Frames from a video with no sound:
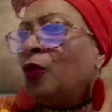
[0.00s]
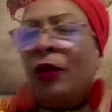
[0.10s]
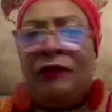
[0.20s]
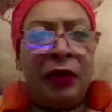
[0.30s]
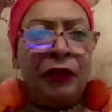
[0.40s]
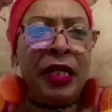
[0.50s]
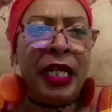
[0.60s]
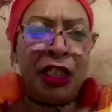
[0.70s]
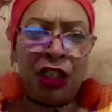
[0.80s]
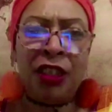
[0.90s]
with the
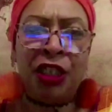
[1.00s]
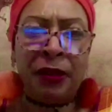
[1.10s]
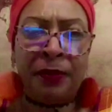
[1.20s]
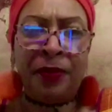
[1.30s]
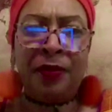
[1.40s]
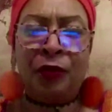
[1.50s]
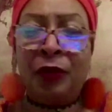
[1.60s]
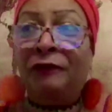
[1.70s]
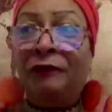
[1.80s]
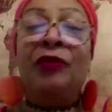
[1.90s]
relationship
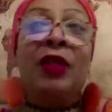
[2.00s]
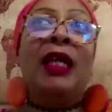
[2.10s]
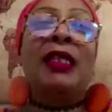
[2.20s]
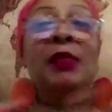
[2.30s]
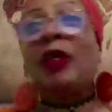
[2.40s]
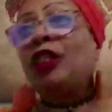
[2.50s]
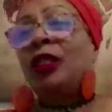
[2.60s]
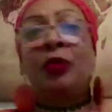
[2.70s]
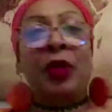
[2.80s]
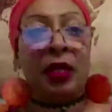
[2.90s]

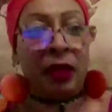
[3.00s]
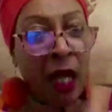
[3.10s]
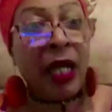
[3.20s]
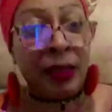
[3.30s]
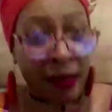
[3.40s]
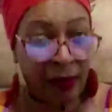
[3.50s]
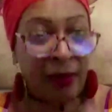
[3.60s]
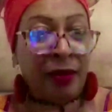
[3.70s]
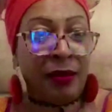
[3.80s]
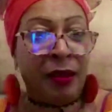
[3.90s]
especially with
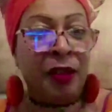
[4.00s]
us,